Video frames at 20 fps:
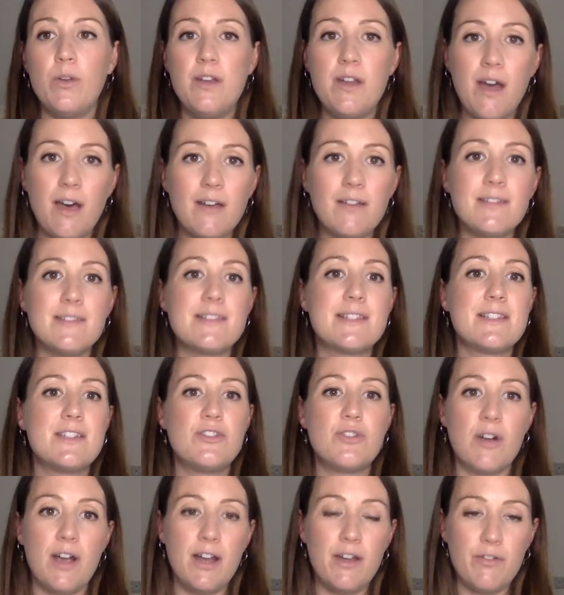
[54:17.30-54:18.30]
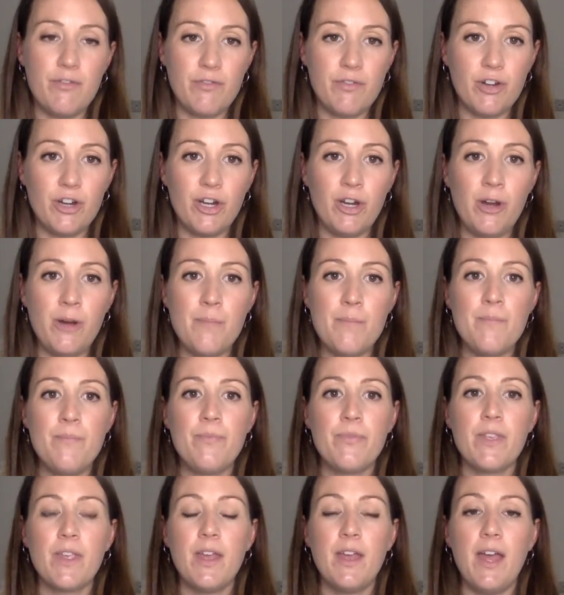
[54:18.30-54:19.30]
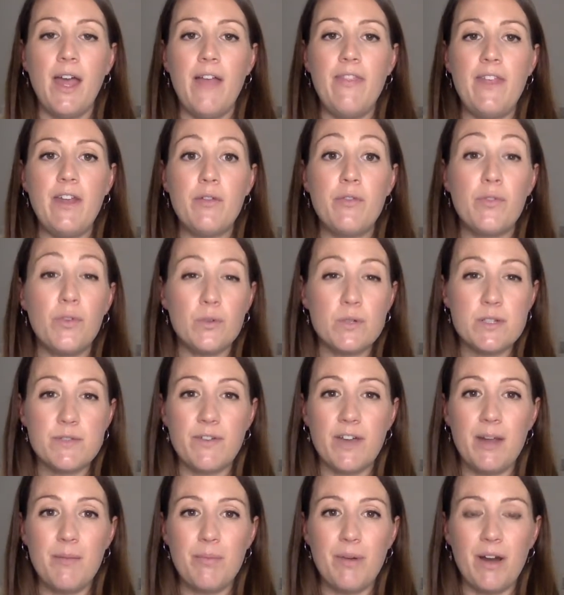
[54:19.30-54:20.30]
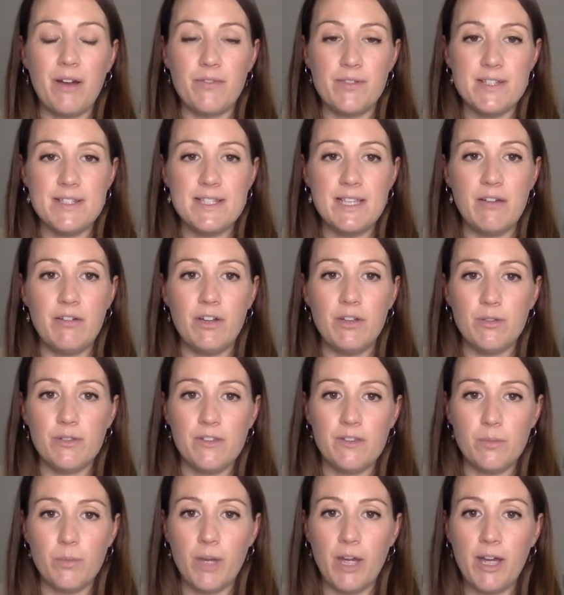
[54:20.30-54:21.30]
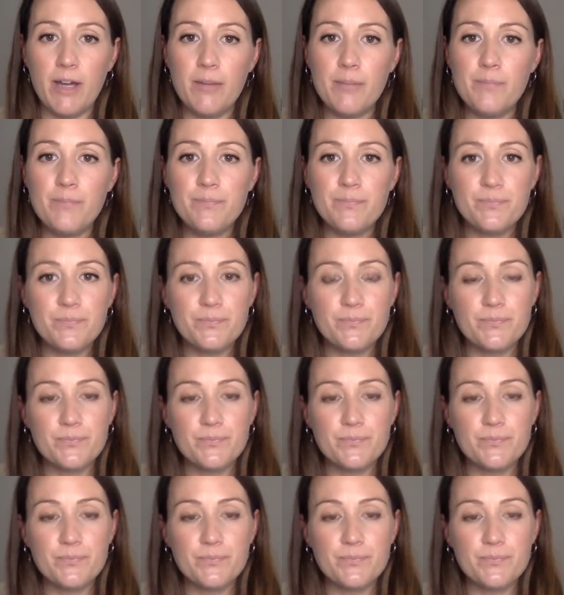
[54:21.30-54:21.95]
nuts, dried fruit, and then fortified breakfast cereals as well.